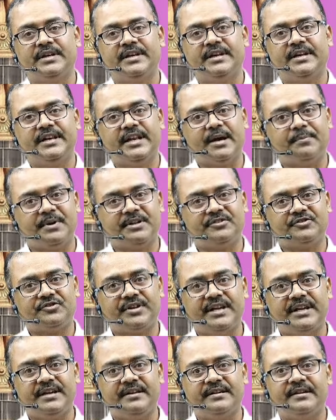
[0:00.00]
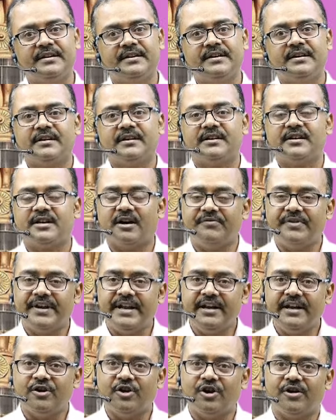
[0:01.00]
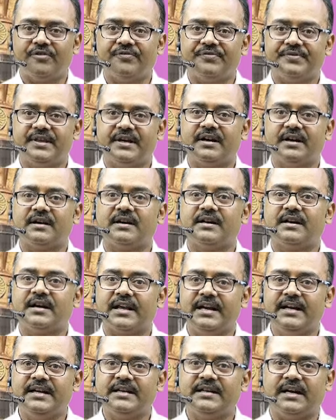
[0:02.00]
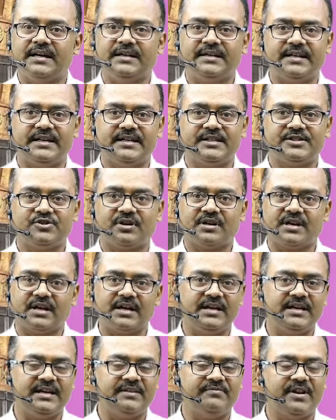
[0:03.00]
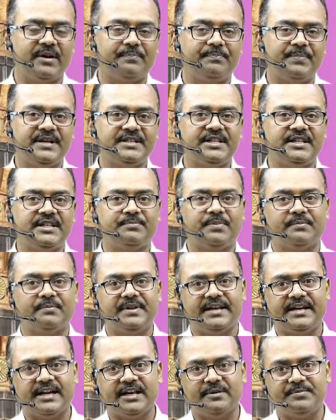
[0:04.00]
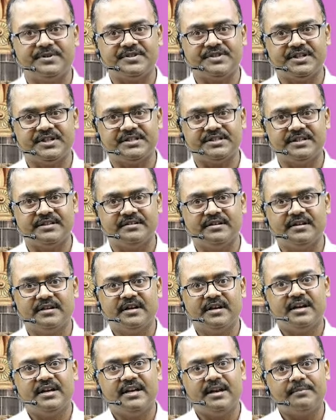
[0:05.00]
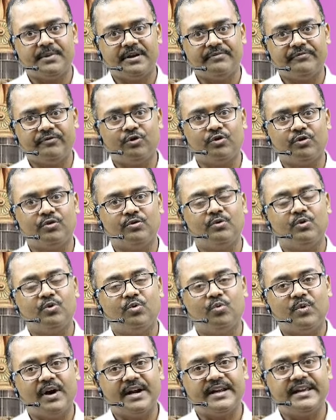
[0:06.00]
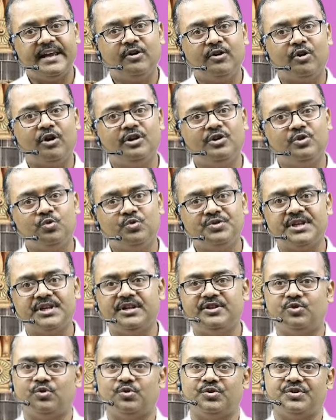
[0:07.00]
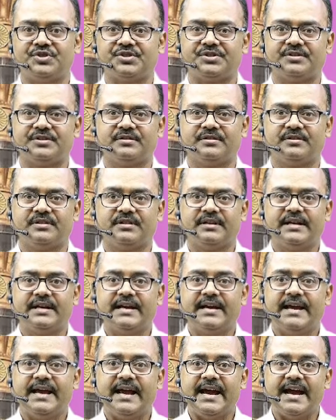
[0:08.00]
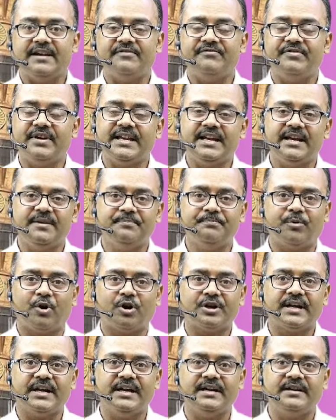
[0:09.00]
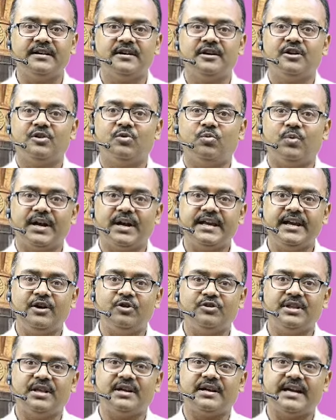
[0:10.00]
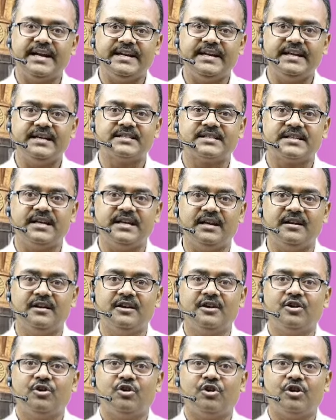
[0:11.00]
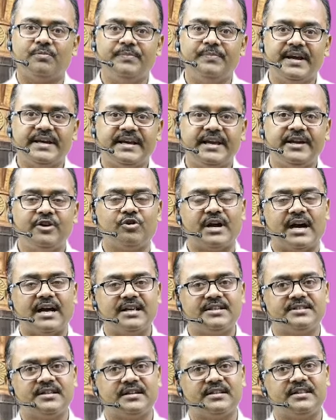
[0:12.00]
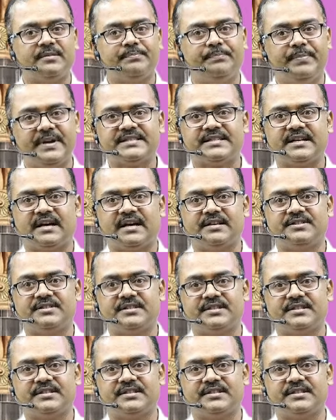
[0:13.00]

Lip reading: Number three, covering of the current contents or current developments in public administration. Number four, working on do's and don'ts. And very important, working on the writing skill or making your answer the best answer.